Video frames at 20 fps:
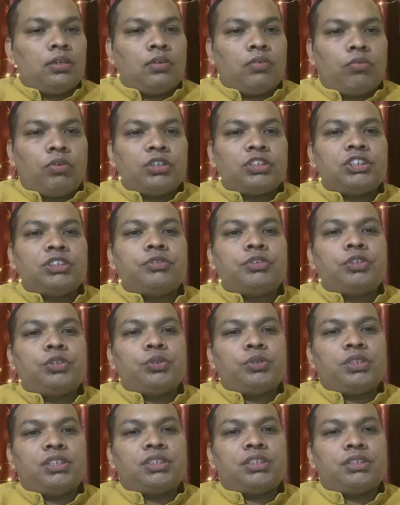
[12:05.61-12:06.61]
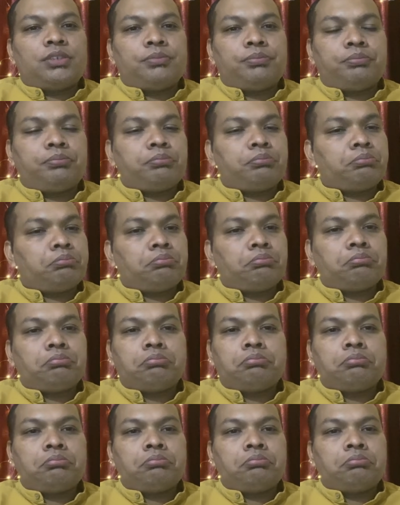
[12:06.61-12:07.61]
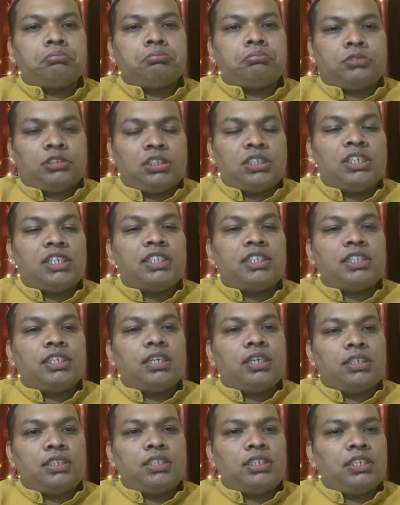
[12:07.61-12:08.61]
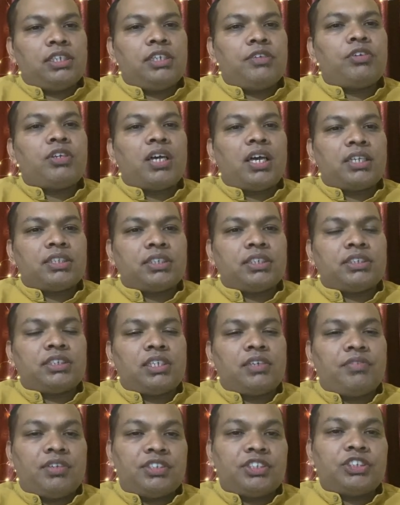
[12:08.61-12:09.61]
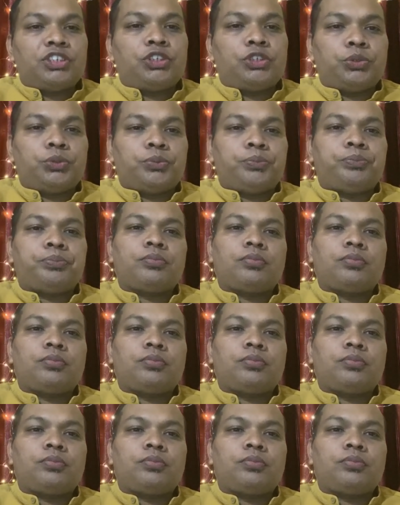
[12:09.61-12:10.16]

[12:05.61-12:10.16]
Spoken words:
what she would do is Lily would ask herself, is it true?